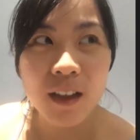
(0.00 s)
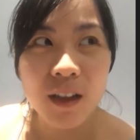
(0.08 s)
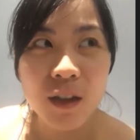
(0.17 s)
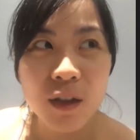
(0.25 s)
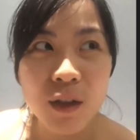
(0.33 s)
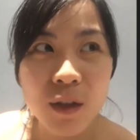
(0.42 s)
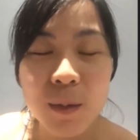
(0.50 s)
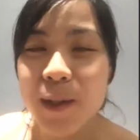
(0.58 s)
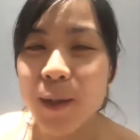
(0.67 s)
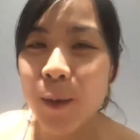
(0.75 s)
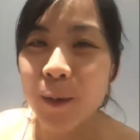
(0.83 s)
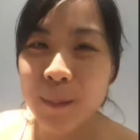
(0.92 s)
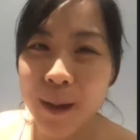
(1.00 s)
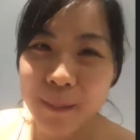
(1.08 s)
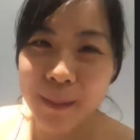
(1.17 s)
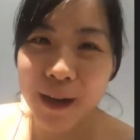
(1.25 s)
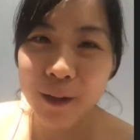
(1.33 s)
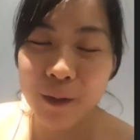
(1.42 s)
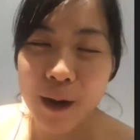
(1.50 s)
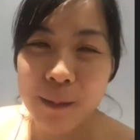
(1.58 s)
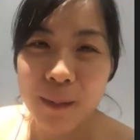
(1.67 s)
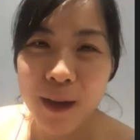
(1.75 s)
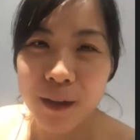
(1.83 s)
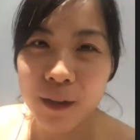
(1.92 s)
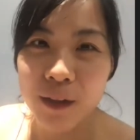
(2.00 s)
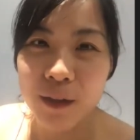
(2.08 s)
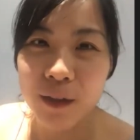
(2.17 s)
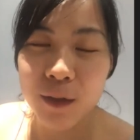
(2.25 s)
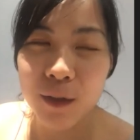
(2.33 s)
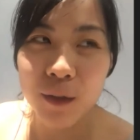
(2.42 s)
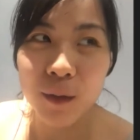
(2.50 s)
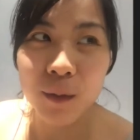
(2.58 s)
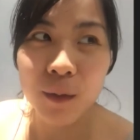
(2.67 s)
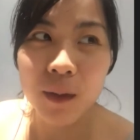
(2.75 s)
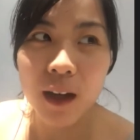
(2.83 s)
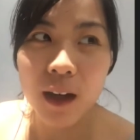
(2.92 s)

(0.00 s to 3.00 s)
she was told by my grandmother to